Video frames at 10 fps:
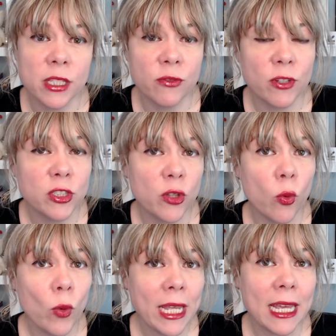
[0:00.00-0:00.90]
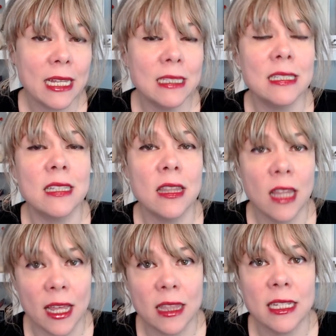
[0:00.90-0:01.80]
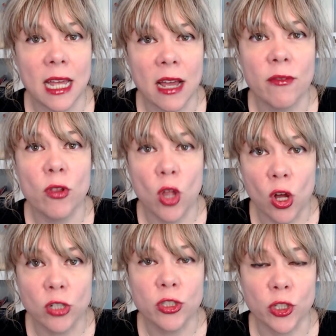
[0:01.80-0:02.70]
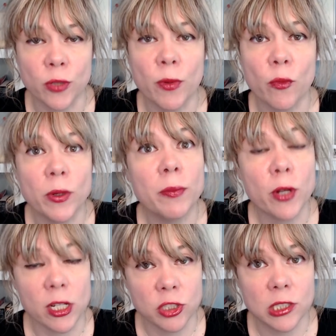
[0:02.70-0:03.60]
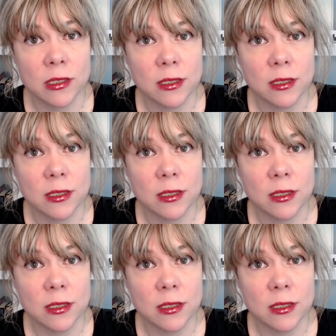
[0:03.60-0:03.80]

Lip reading: his friends on the weekends is unlikely to have long-term repercussions.